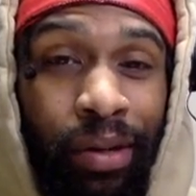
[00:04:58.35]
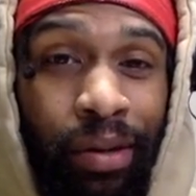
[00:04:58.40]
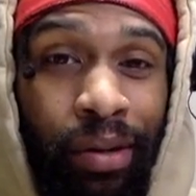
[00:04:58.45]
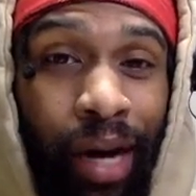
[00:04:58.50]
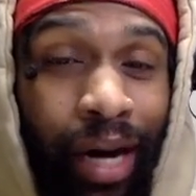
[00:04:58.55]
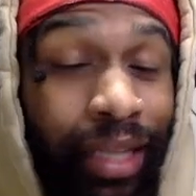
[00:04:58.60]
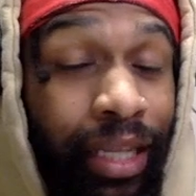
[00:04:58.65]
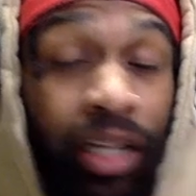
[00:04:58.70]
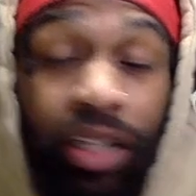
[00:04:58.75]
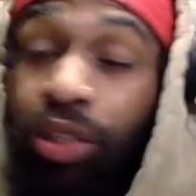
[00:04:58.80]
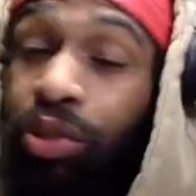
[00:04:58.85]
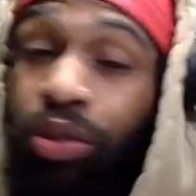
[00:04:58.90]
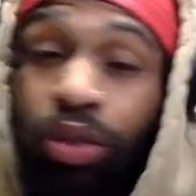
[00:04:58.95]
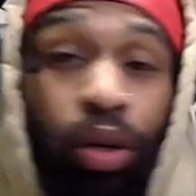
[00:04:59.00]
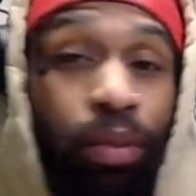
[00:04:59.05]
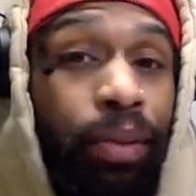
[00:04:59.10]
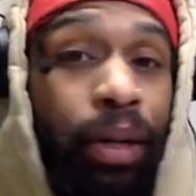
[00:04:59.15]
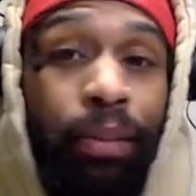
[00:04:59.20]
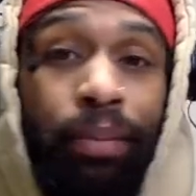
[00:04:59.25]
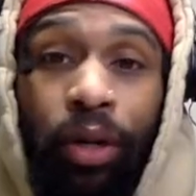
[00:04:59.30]
I thought this was
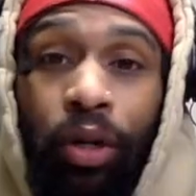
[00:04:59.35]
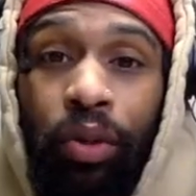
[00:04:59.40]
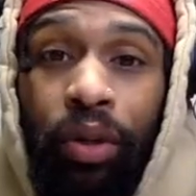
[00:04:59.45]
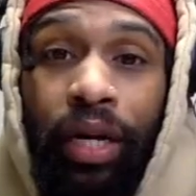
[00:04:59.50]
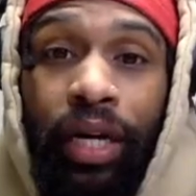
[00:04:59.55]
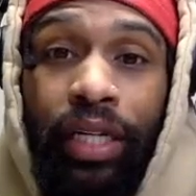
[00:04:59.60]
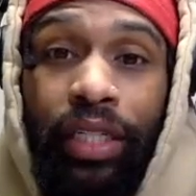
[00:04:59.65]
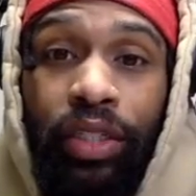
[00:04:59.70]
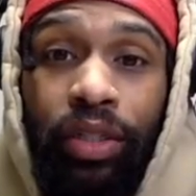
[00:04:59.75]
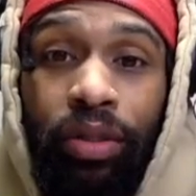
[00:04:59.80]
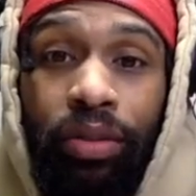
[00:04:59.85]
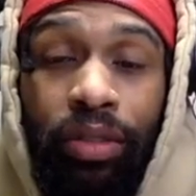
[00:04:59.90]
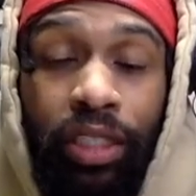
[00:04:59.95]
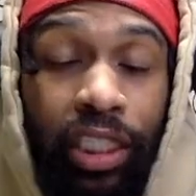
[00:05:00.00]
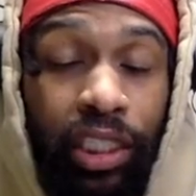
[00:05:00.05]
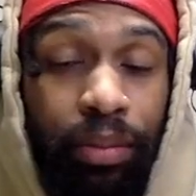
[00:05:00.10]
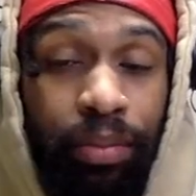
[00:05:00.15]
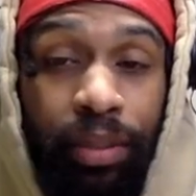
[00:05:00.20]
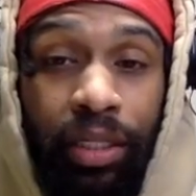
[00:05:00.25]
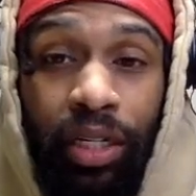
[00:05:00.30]
going to be a metalhead song, just
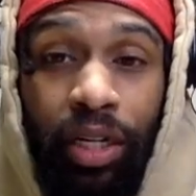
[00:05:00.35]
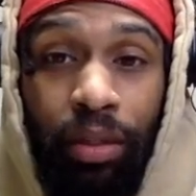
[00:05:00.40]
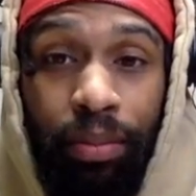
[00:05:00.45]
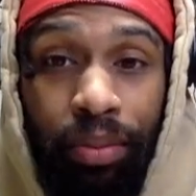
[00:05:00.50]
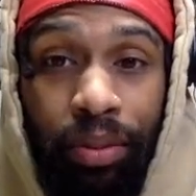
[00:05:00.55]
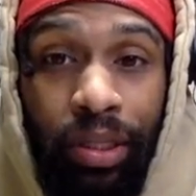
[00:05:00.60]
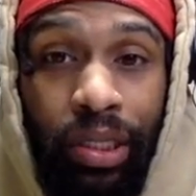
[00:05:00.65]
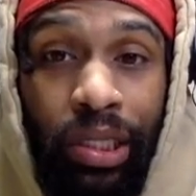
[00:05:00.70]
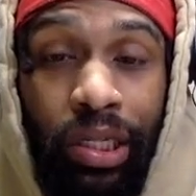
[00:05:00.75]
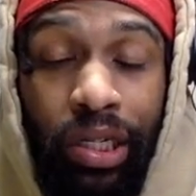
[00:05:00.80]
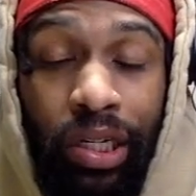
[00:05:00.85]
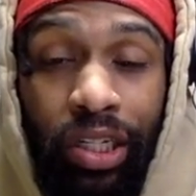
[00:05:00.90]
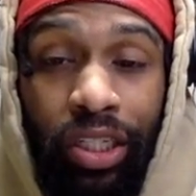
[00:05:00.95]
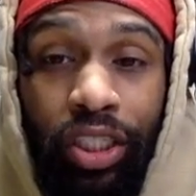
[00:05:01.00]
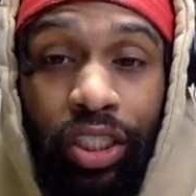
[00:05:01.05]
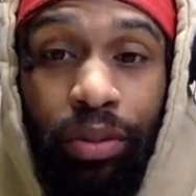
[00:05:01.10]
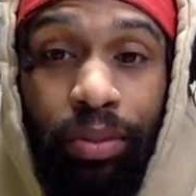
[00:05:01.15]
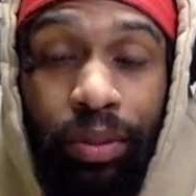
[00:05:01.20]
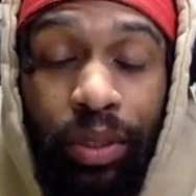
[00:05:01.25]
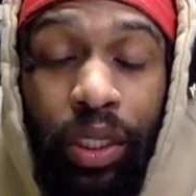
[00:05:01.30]
to be completely
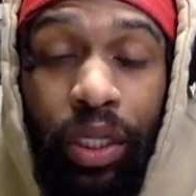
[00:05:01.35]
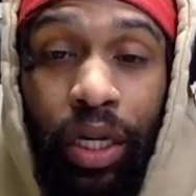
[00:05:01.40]
100%